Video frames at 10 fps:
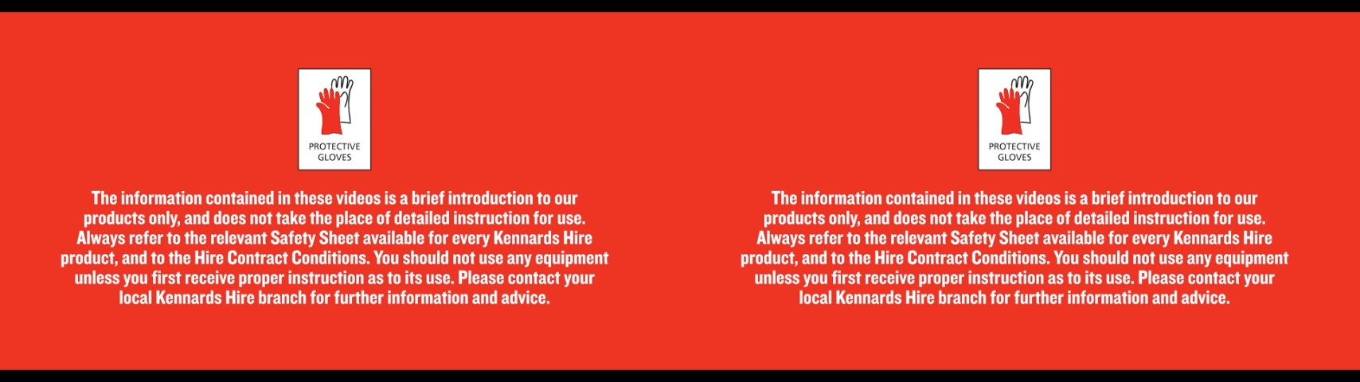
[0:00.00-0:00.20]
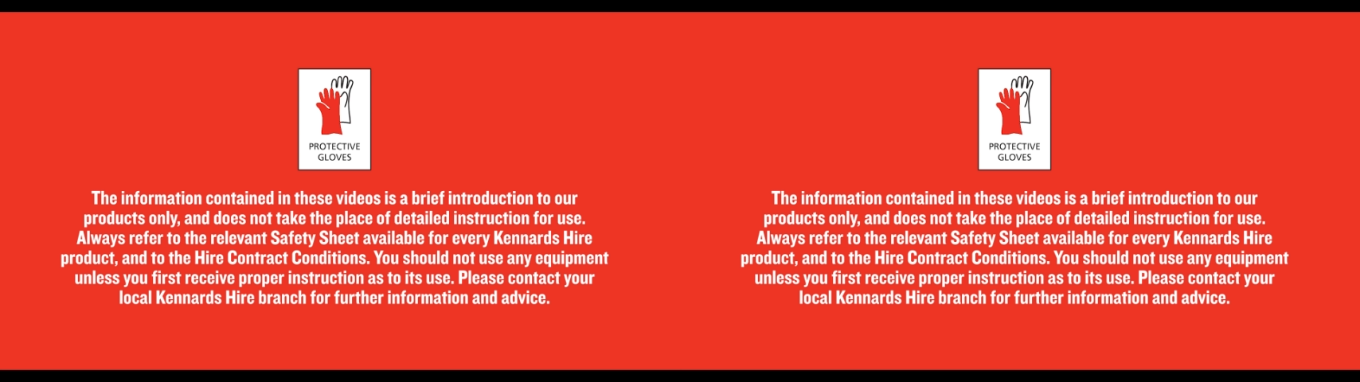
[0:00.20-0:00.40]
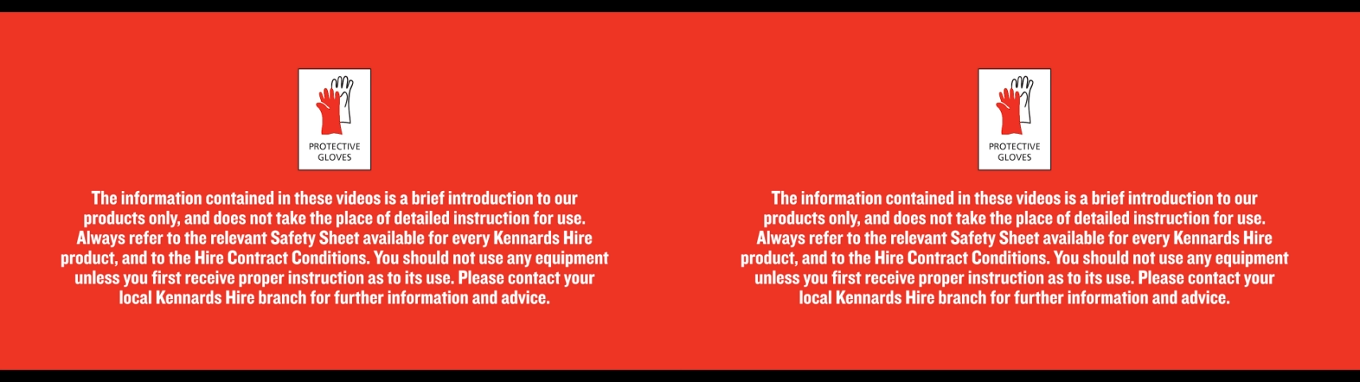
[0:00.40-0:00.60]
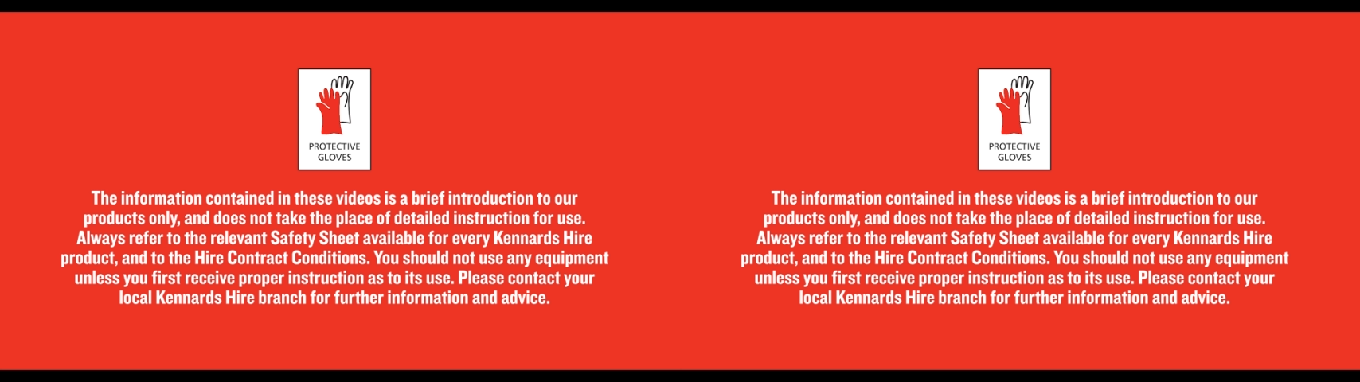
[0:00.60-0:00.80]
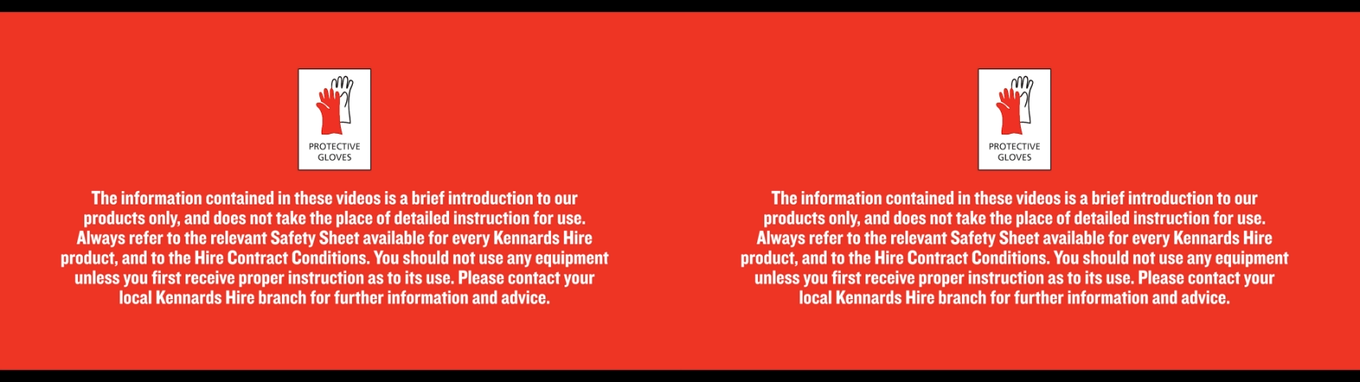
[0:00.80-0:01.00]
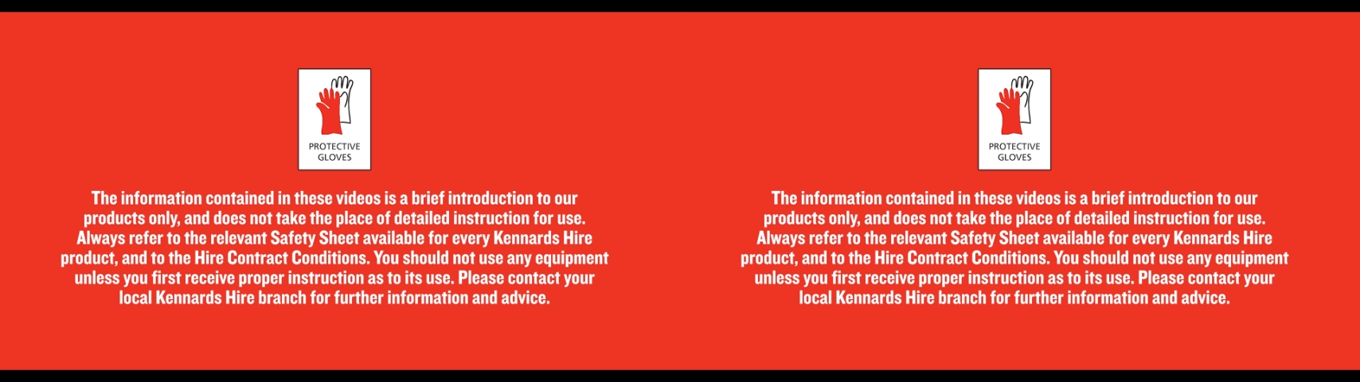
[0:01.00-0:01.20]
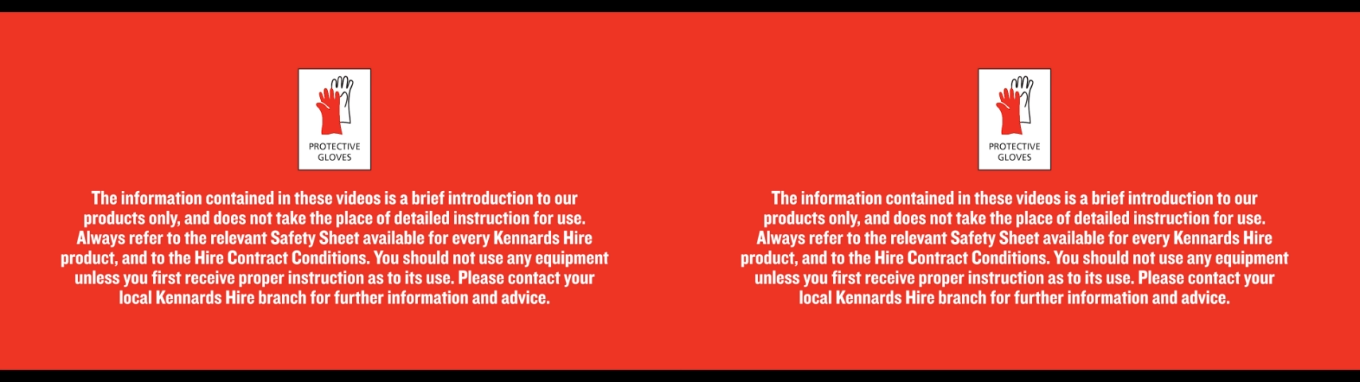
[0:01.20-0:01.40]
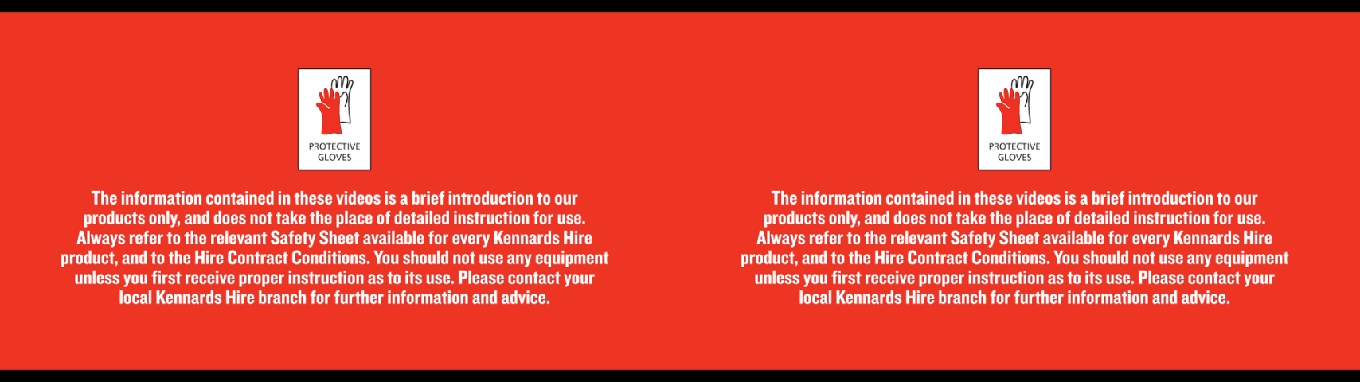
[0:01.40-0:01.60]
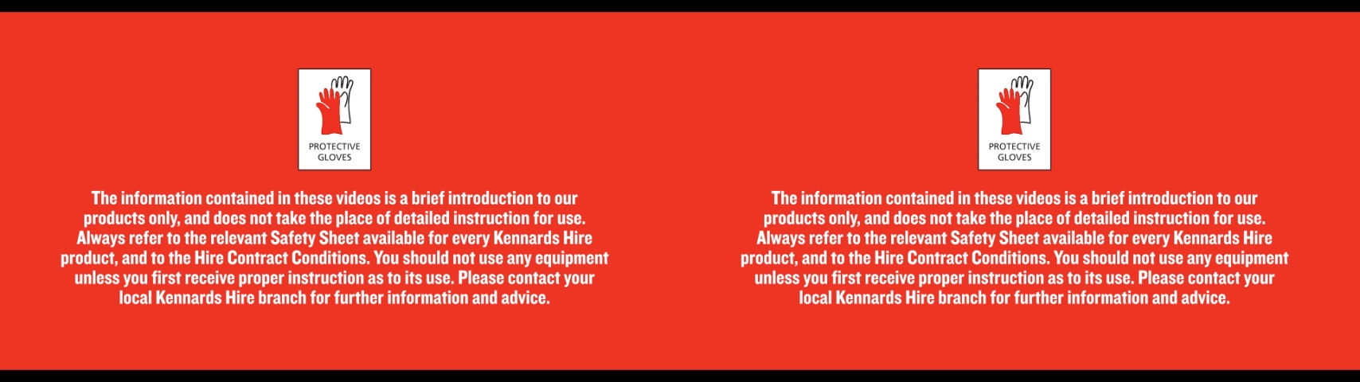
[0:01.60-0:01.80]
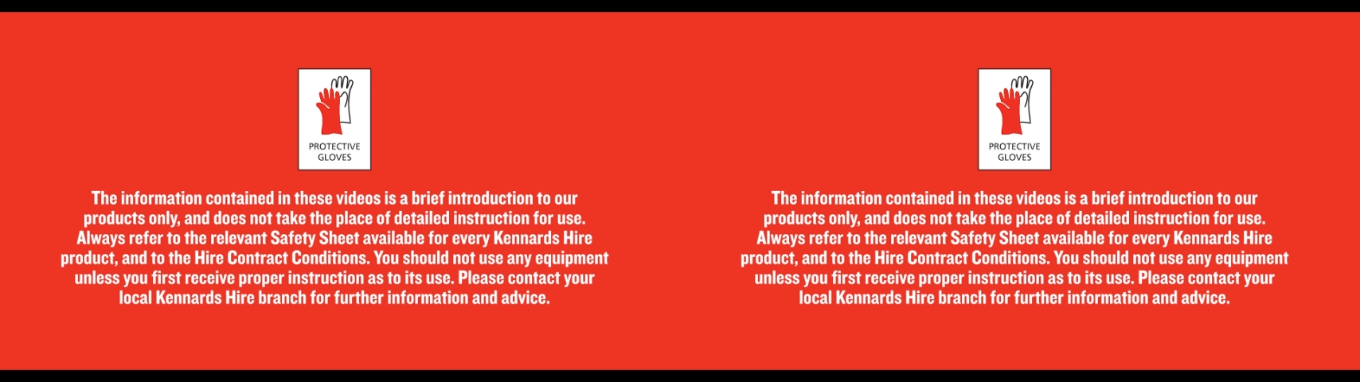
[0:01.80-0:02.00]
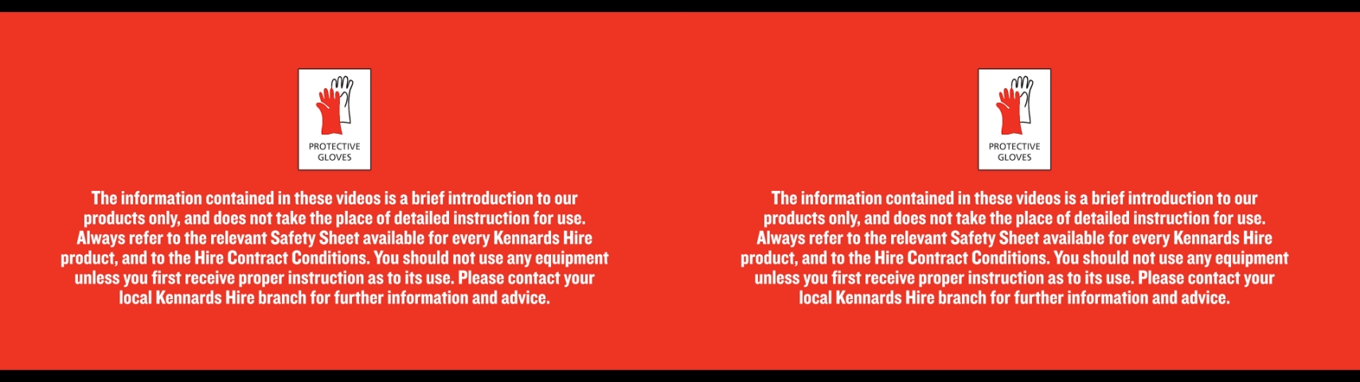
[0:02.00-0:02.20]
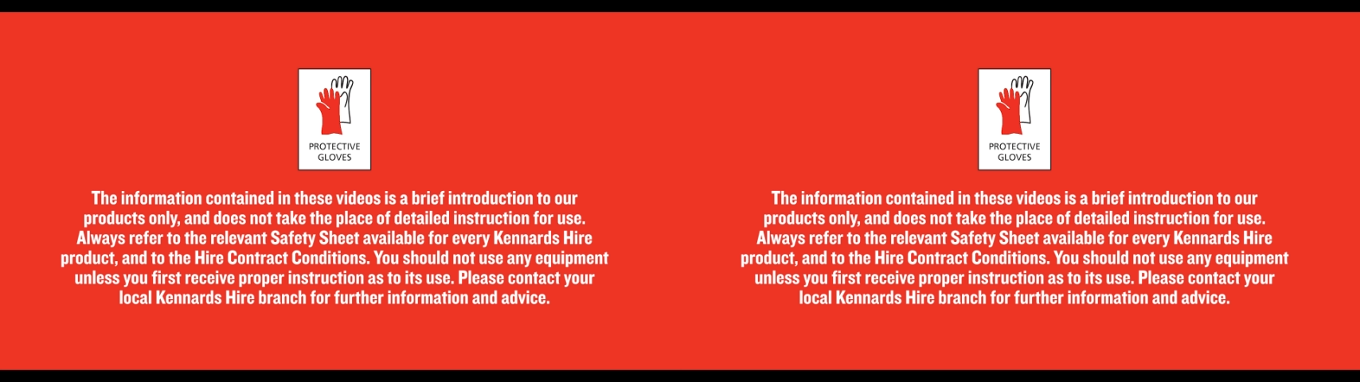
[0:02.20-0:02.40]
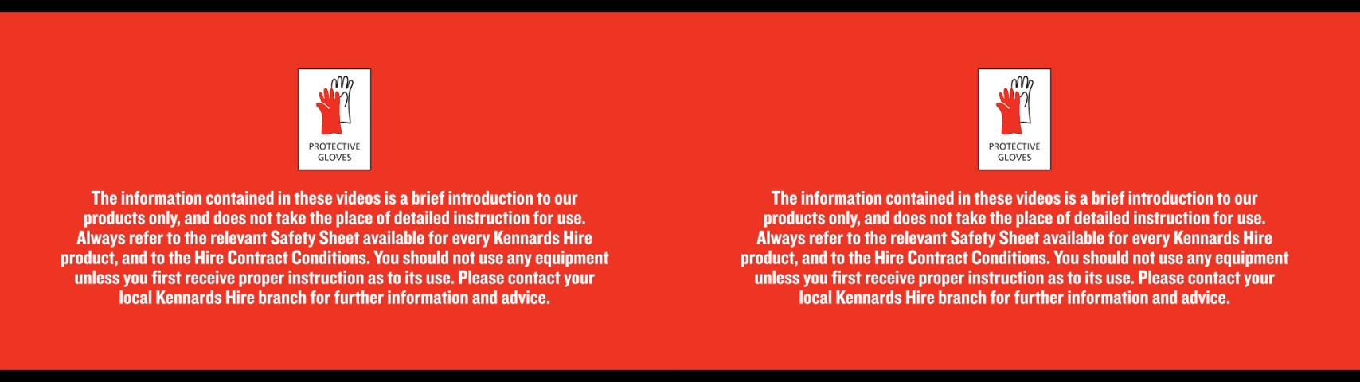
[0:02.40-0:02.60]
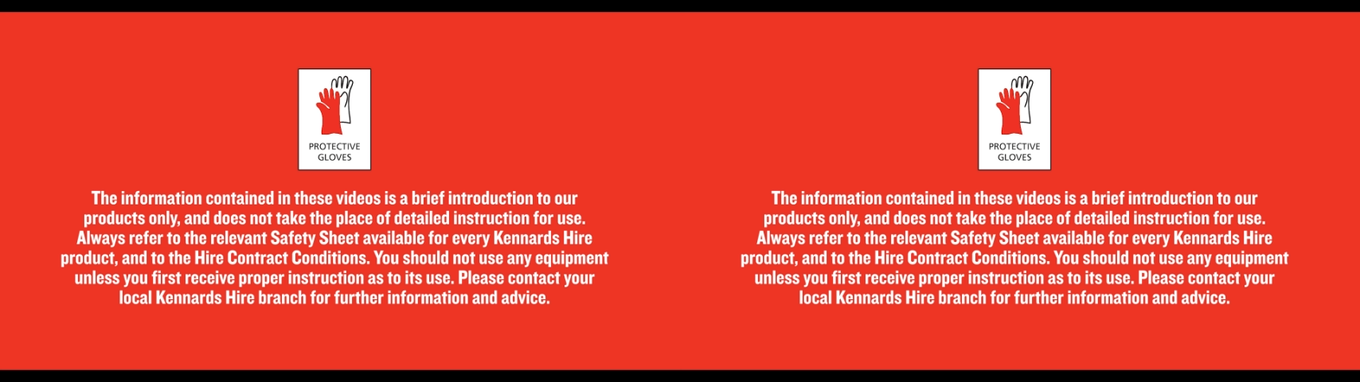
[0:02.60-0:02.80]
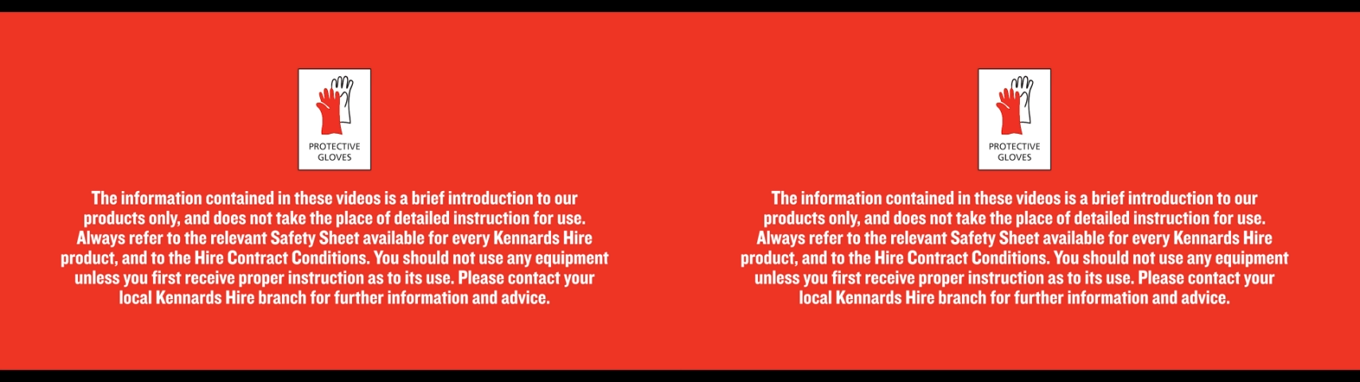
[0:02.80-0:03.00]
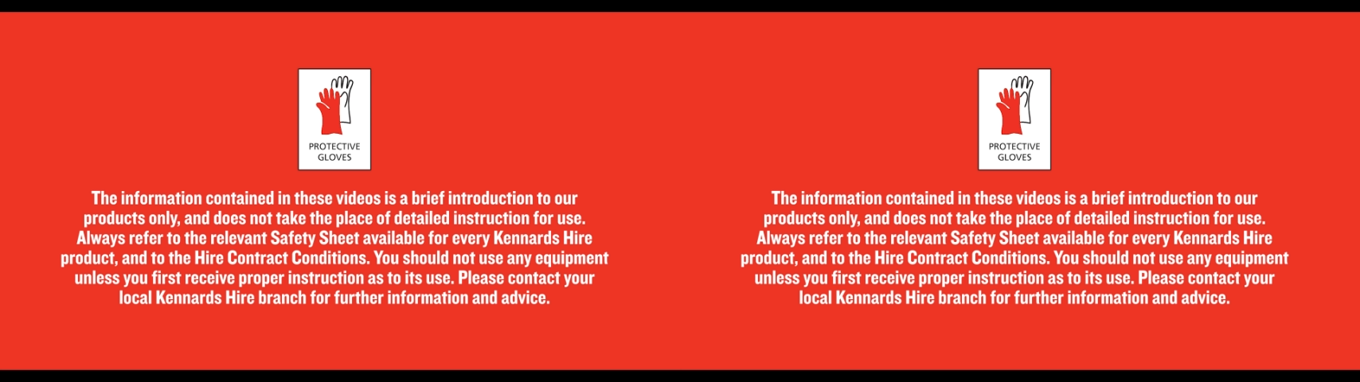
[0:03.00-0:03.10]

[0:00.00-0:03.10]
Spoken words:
Nobody's mouth can be seen.